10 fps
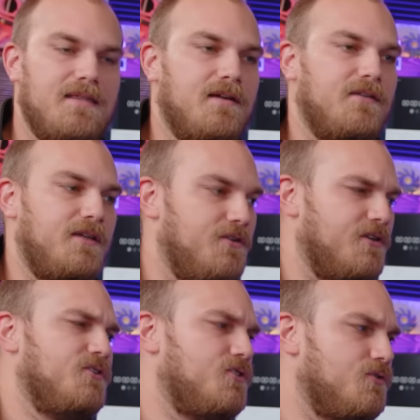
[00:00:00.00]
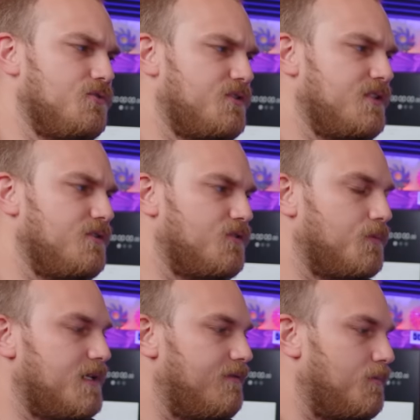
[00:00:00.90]
in there that you can choose to use
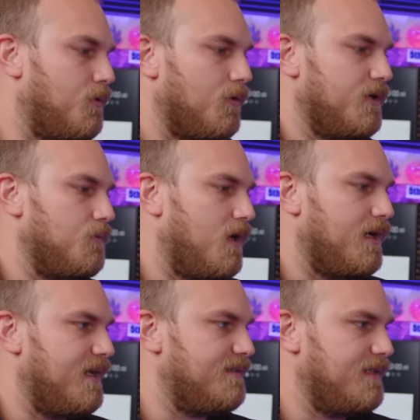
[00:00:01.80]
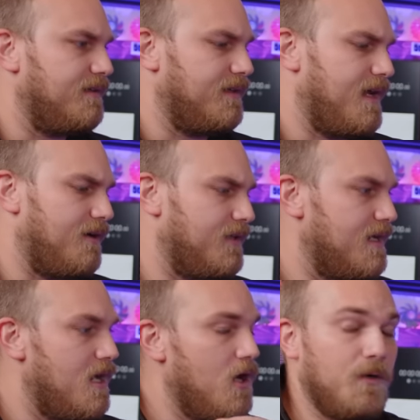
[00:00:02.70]
whatever port you want as the inlet and outlet,
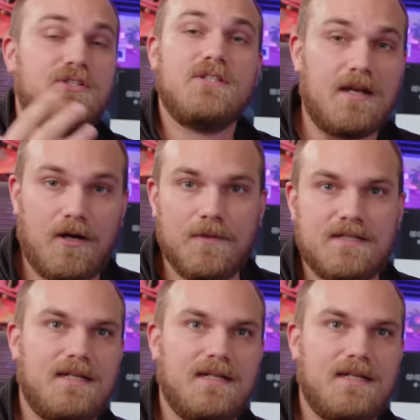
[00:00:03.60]
which is not always the